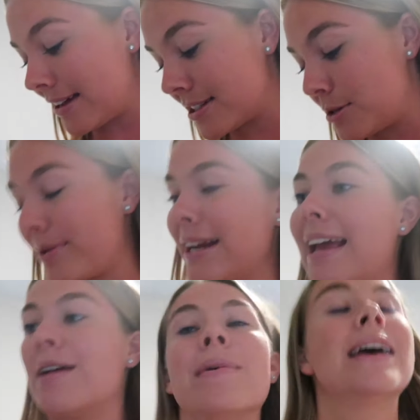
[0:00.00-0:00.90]
house to
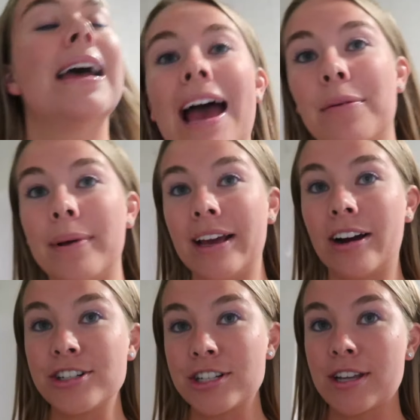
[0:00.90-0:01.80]
pregame, and we
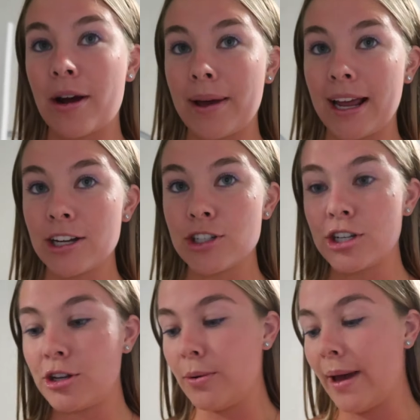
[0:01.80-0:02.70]
are just going
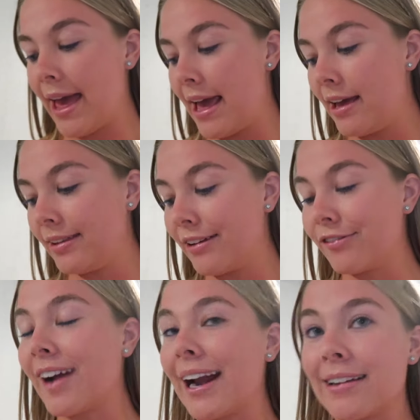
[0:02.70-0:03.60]
to a like
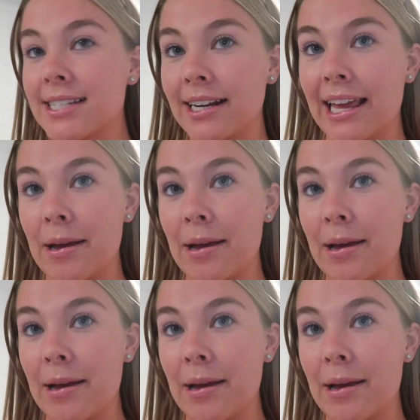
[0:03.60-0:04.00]
frat house on